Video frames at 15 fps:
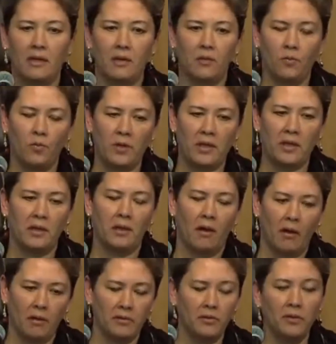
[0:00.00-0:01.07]
we
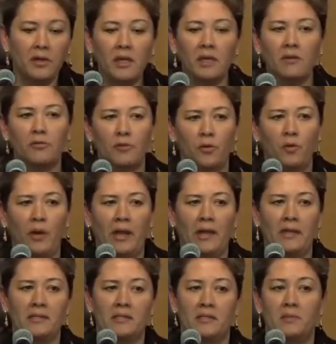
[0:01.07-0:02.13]
are looking for
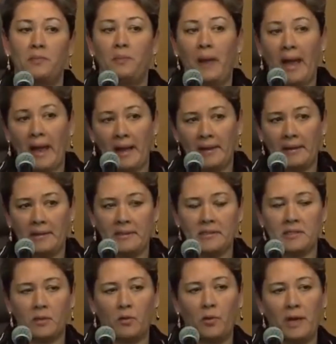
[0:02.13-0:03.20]
ways to balance
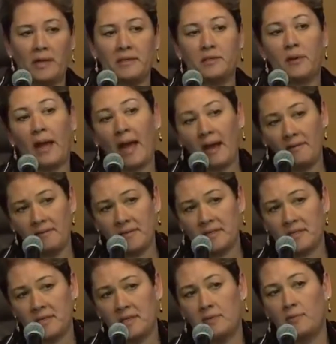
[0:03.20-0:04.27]
a way to have
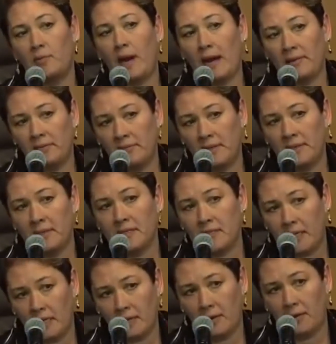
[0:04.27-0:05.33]
this in rather than to
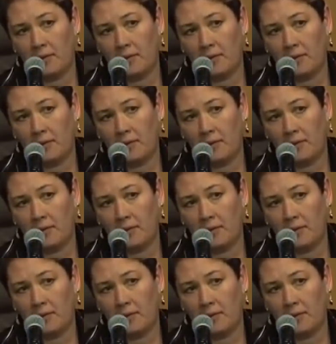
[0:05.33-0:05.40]
say no.